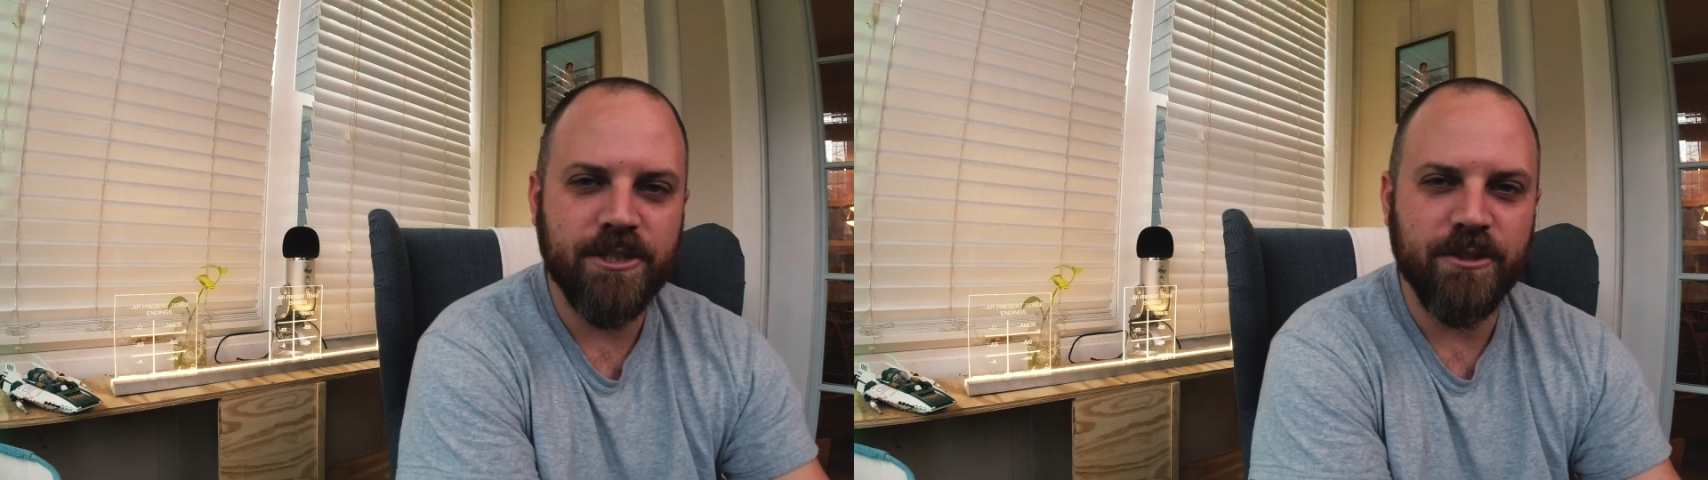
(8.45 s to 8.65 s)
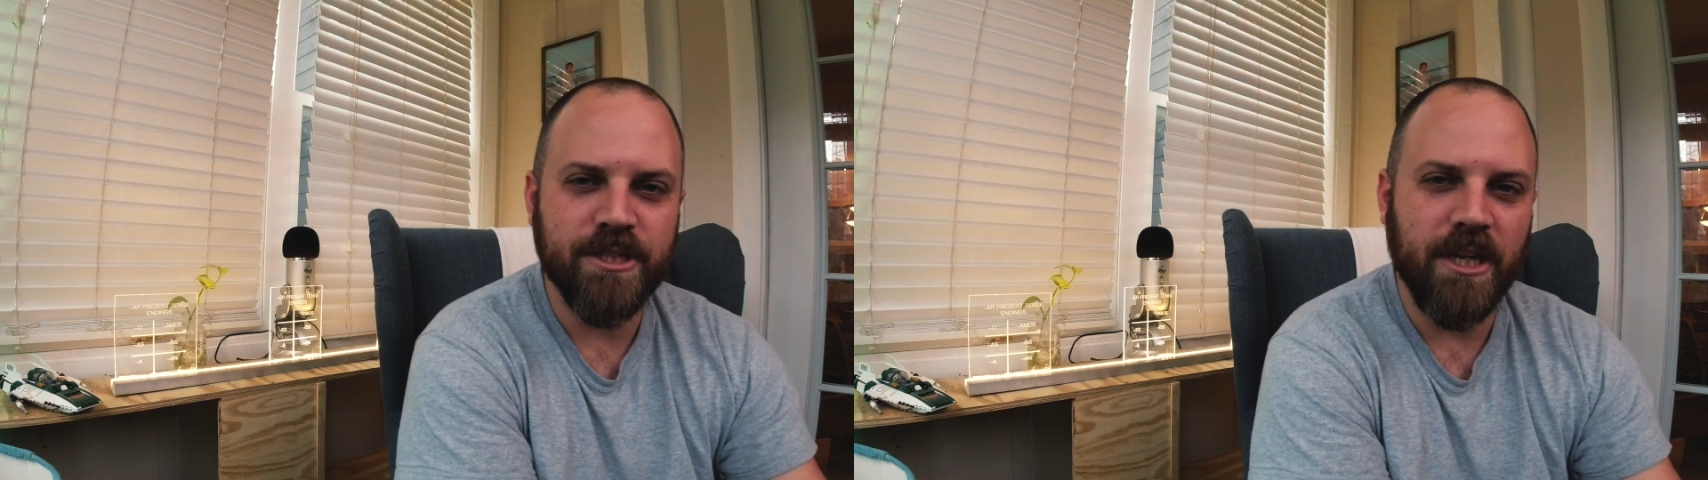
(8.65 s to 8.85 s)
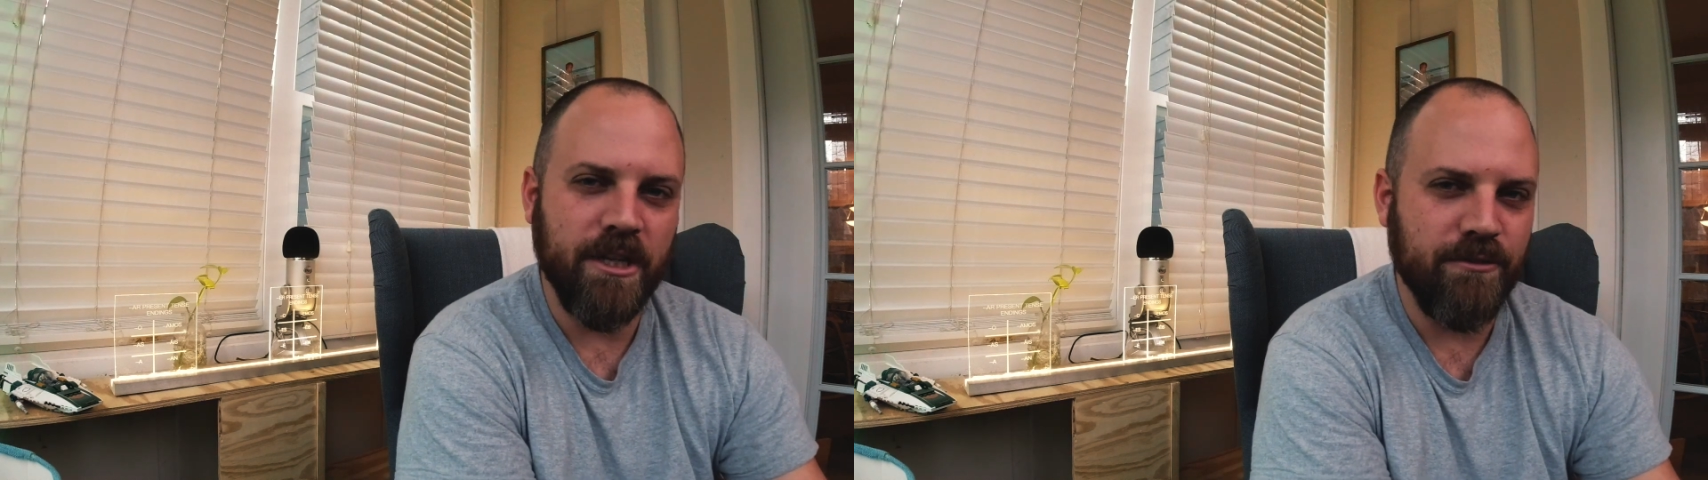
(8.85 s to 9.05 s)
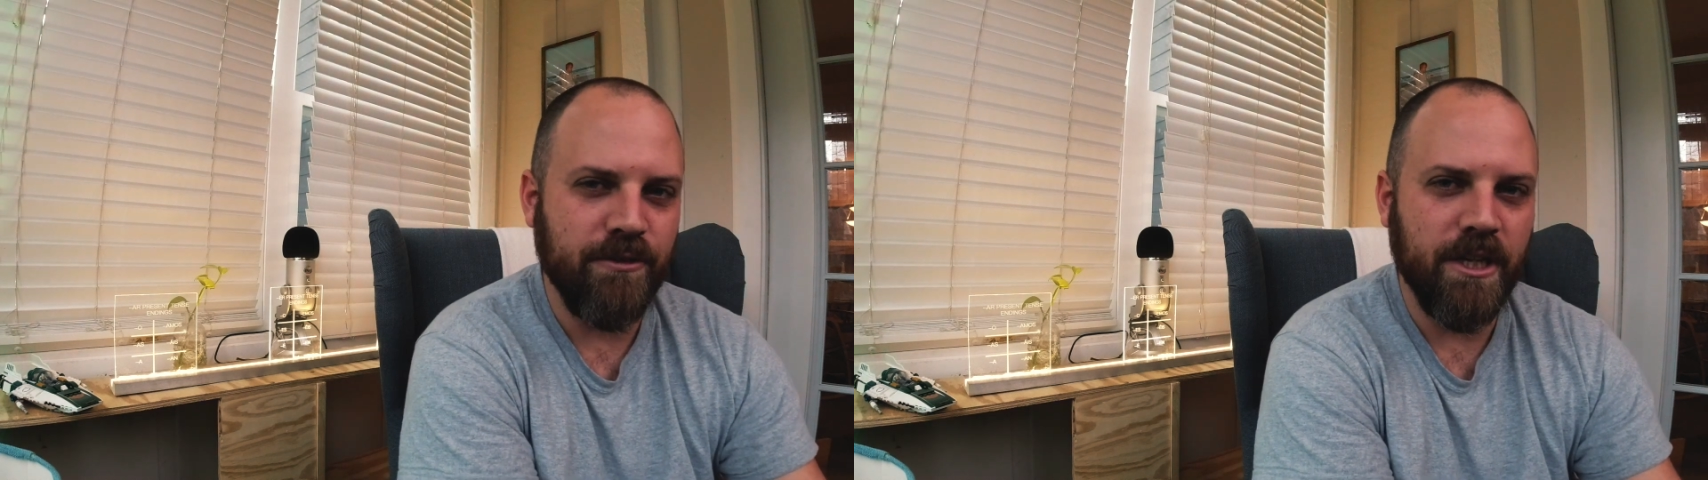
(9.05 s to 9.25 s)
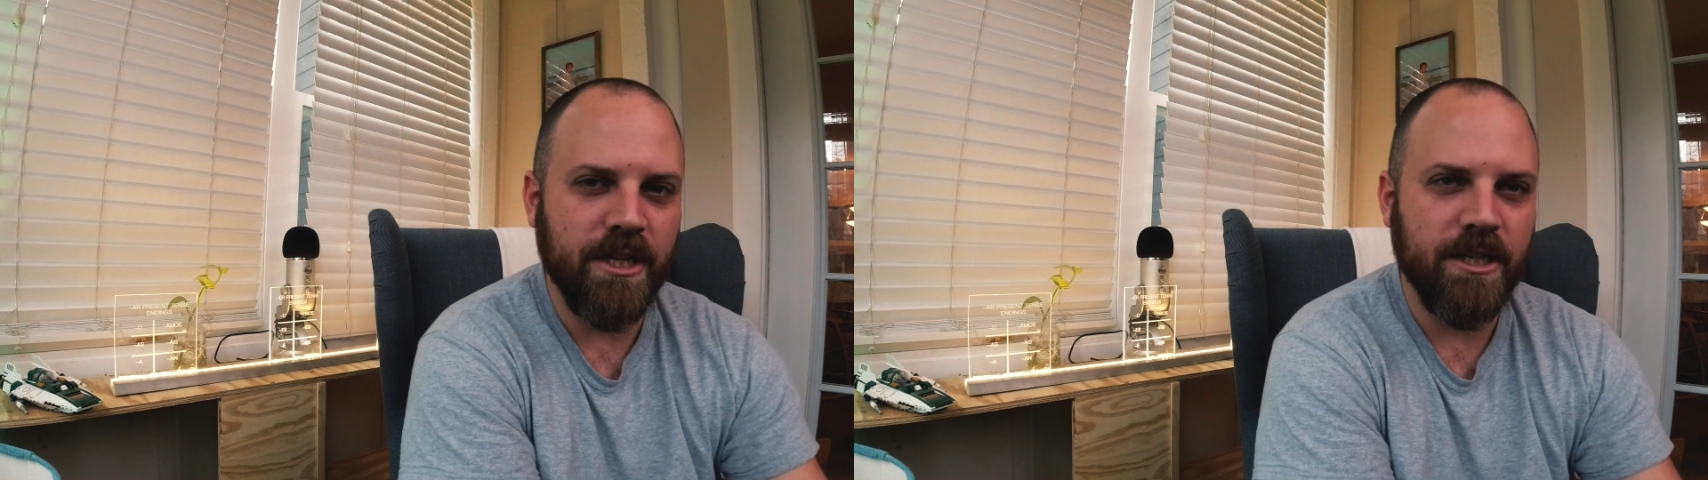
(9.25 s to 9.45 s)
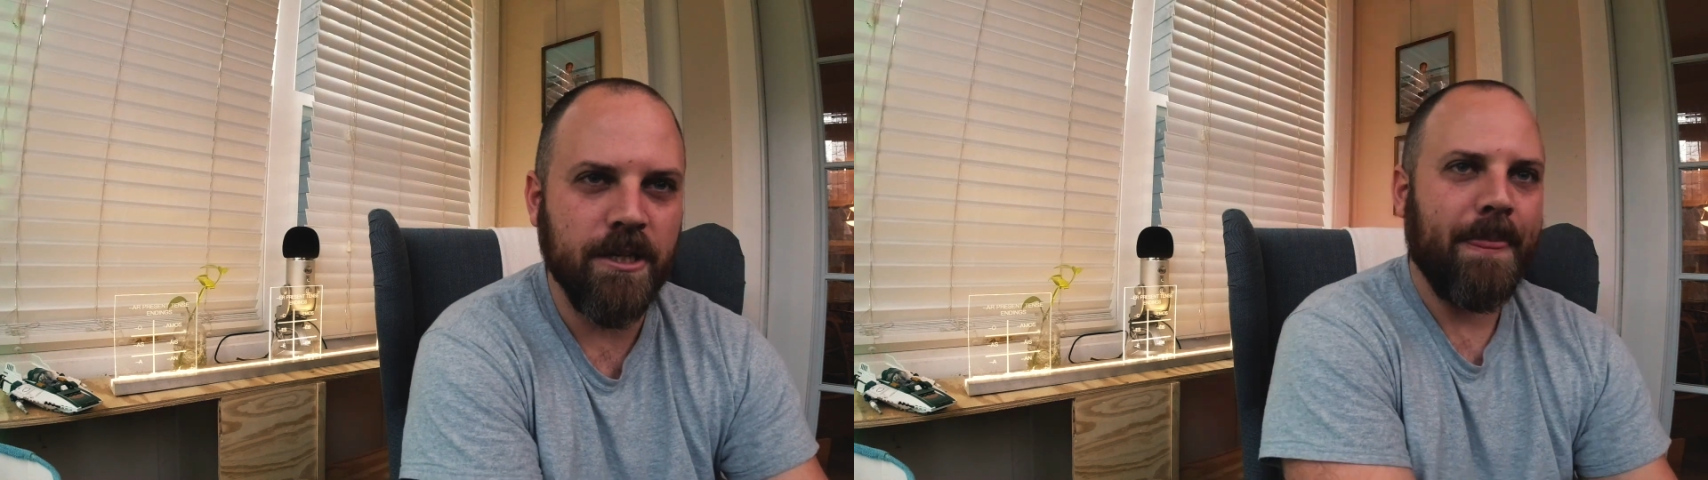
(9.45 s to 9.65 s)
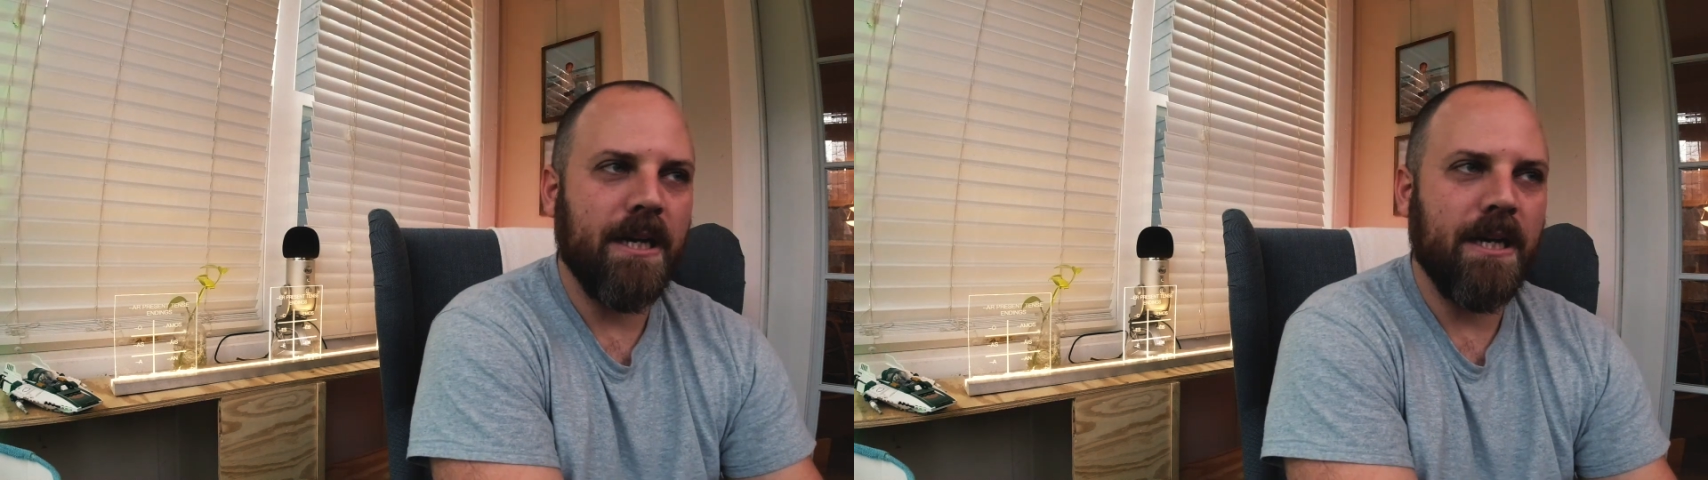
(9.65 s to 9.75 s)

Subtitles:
so it's kind of like